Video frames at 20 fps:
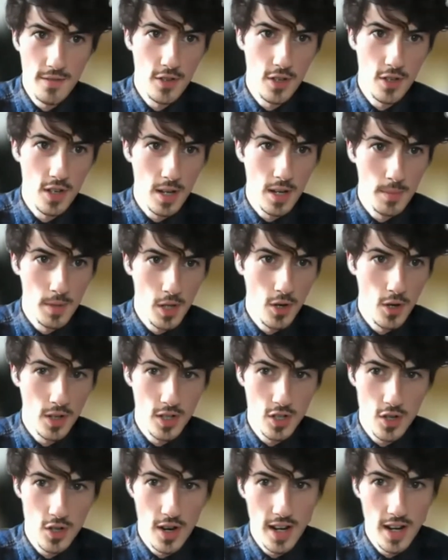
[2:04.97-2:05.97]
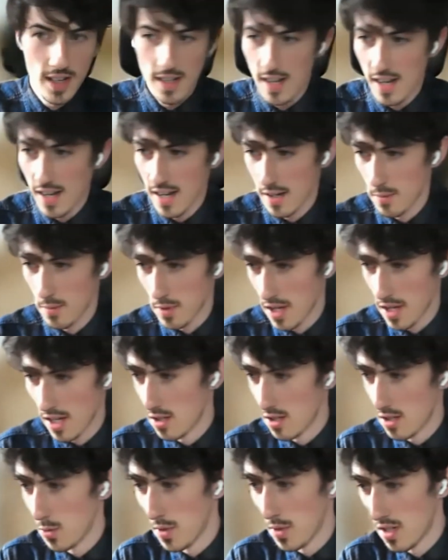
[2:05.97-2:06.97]
you can come along and join and get
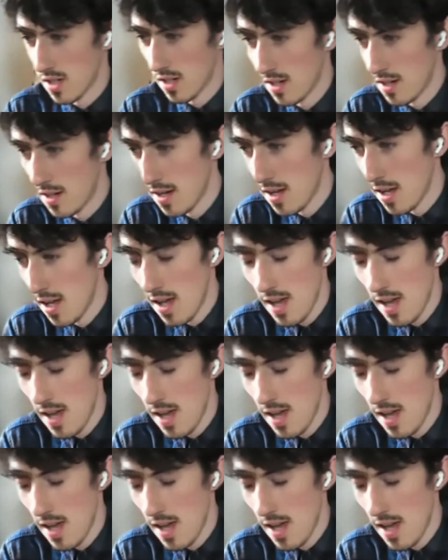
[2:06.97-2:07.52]
to know each other.